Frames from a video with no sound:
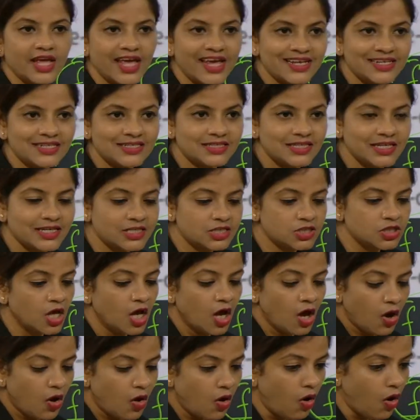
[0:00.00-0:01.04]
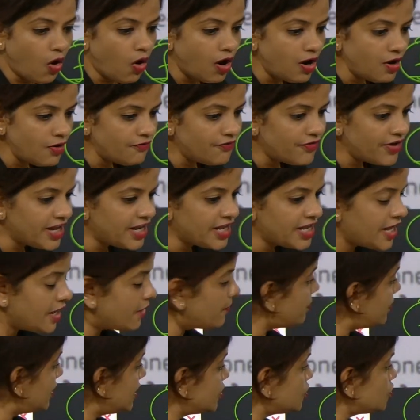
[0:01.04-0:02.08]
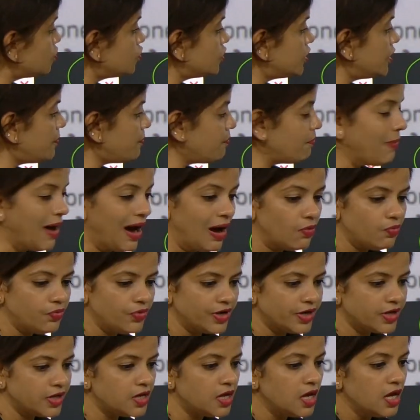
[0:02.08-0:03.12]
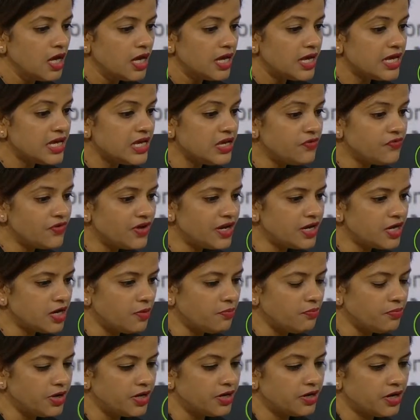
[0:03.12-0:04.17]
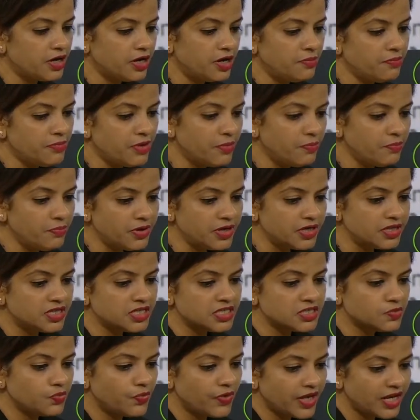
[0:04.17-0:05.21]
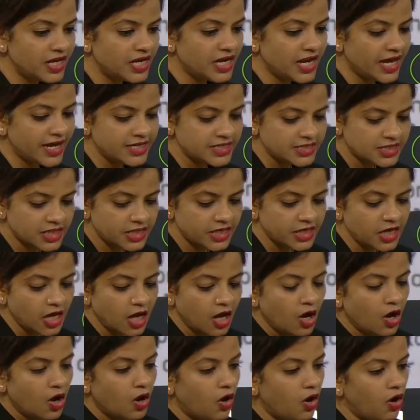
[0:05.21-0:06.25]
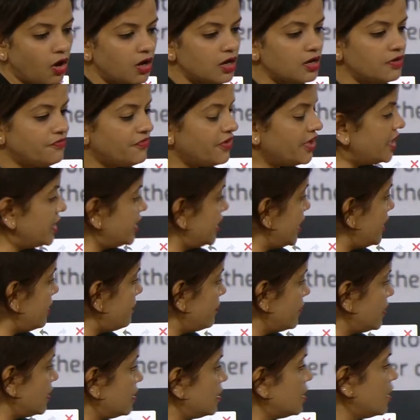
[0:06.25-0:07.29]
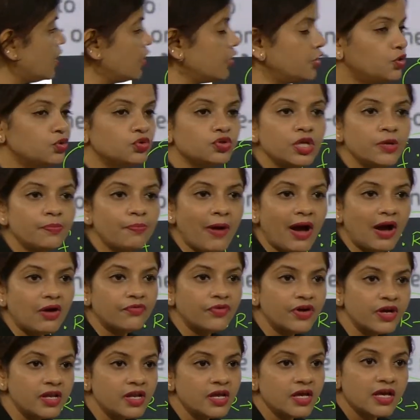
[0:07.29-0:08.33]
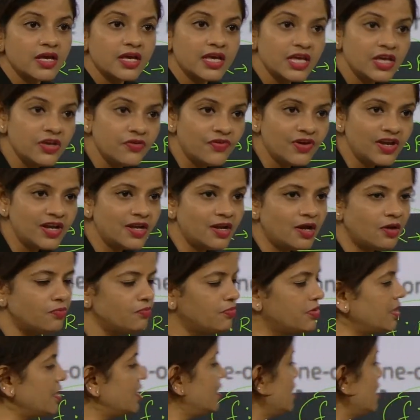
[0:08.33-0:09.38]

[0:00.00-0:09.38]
x6, all variable to the power even number. Remember this very nicely. All variable to the power even number.